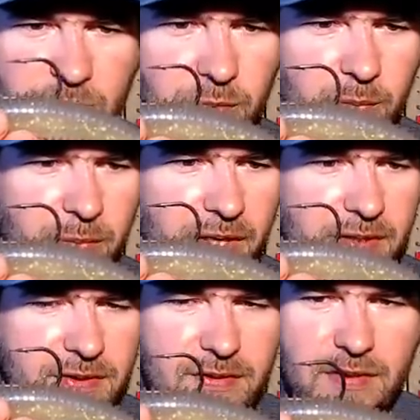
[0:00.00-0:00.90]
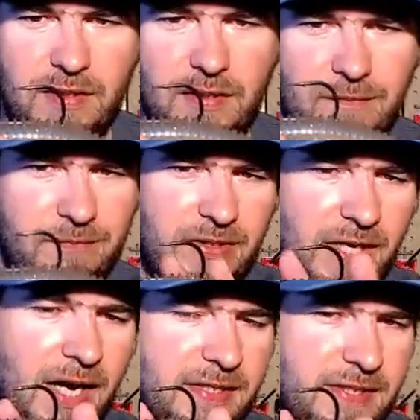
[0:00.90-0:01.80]
baits.
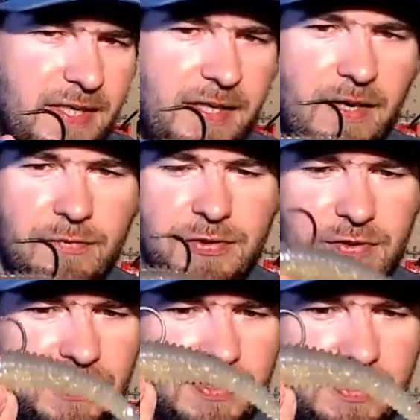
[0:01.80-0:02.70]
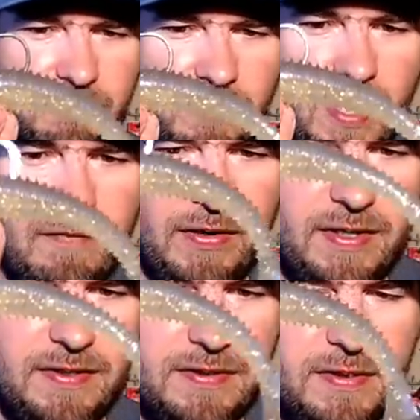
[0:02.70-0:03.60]
Kitech, obviously this is a
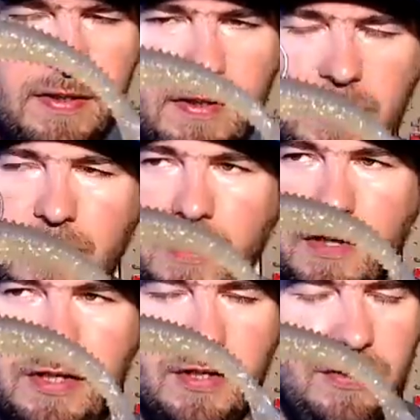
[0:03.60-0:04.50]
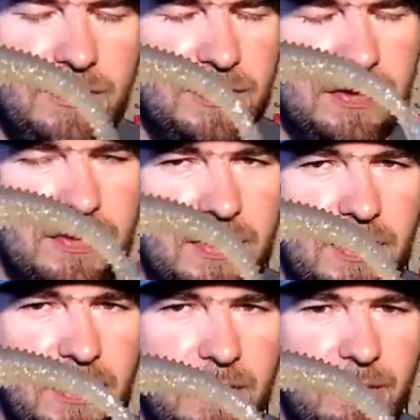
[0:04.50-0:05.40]
5.8. You can use it
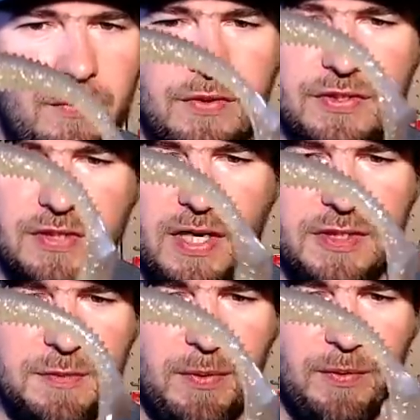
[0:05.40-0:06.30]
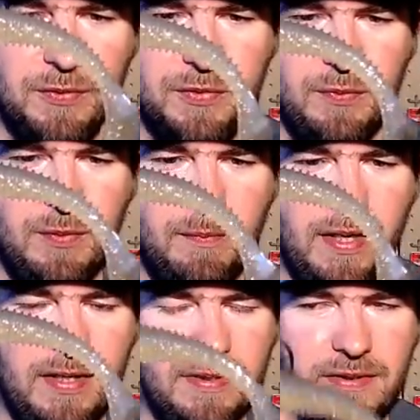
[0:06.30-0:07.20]
with the Scottsboro swim
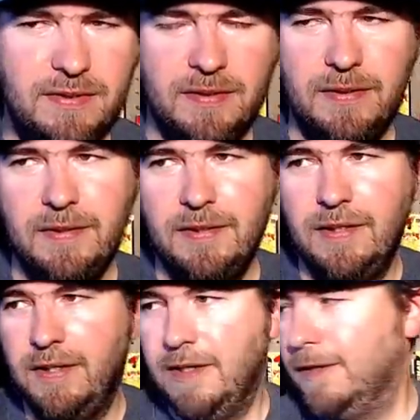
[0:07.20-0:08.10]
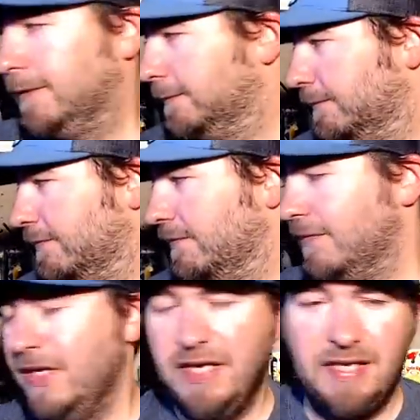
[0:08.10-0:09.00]
baits, the
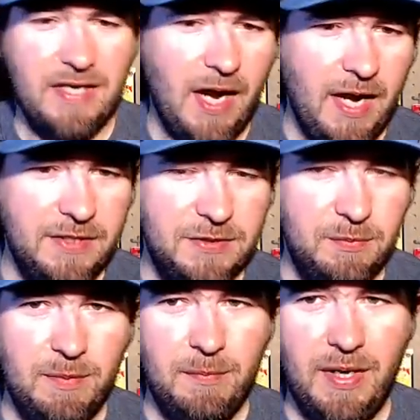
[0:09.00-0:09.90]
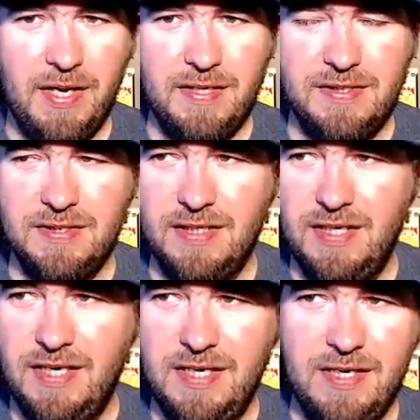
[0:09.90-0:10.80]
Ignite swim baits,
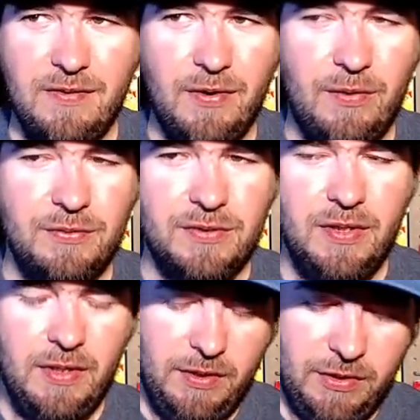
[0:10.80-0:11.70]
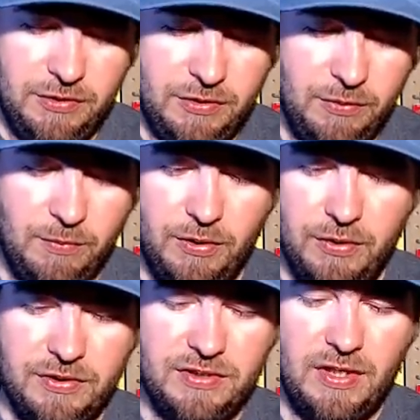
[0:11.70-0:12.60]
any of those. You do want a
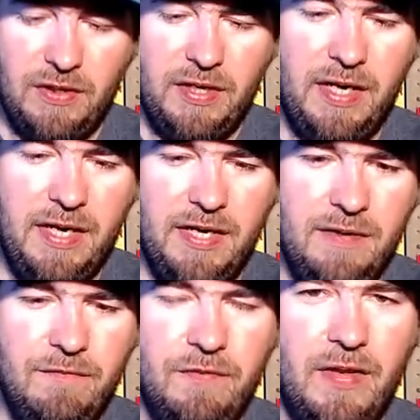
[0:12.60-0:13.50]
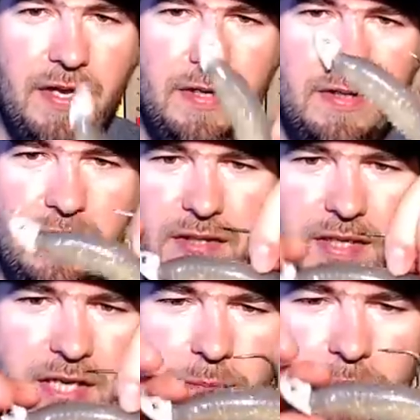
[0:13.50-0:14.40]
good solid head for that
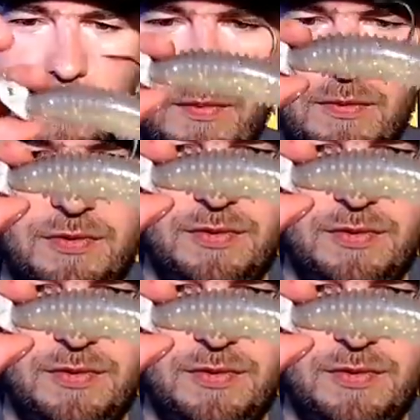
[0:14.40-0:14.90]
keeper to